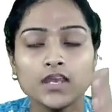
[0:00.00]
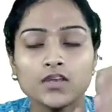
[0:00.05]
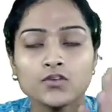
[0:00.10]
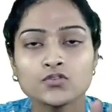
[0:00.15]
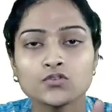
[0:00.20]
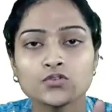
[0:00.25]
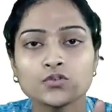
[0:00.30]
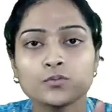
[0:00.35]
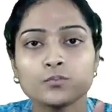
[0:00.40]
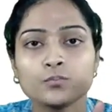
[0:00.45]
You
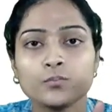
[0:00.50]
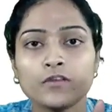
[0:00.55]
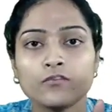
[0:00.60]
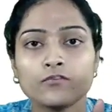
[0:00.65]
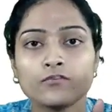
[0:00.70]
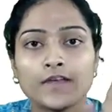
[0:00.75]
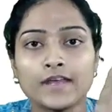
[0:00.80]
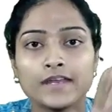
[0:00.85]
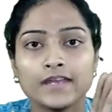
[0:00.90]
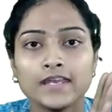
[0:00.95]
should be
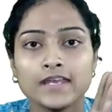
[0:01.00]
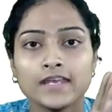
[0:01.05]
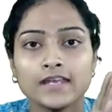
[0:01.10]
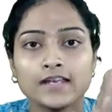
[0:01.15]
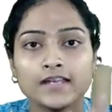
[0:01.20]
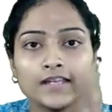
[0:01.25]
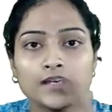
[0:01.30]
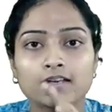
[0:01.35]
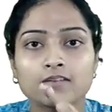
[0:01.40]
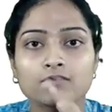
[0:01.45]
very
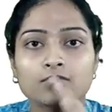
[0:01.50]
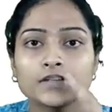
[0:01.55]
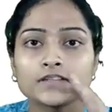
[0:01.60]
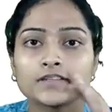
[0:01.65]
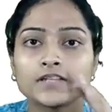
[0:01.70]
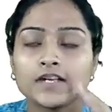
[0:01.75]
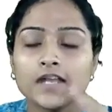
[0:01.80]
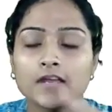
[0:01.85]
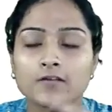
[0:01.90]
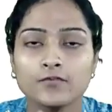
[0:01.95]
clear with the
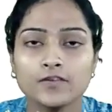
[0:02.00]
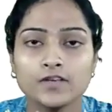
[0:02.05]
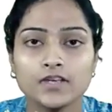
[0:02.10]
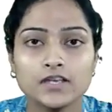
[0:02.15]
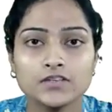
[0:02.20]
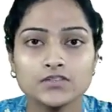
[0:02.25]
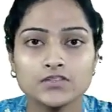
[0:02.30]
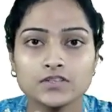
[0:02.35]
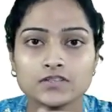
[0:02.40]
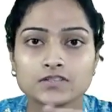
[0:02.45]

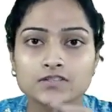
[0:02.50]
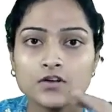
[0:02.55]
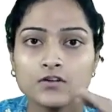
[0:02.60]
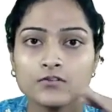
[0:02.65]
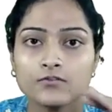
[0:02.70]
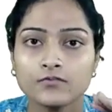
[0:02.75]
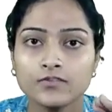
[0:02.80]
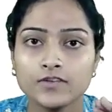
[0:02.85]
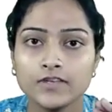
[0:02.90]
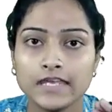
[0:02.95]
definitions of
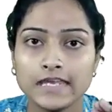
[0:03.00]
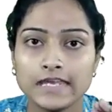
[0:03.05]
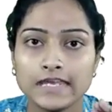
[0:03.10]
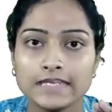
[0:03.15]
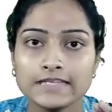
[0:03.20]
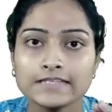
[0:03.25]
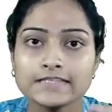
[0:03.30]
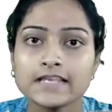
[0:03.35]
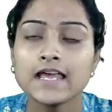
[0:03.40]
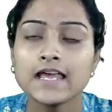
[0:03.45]
keys,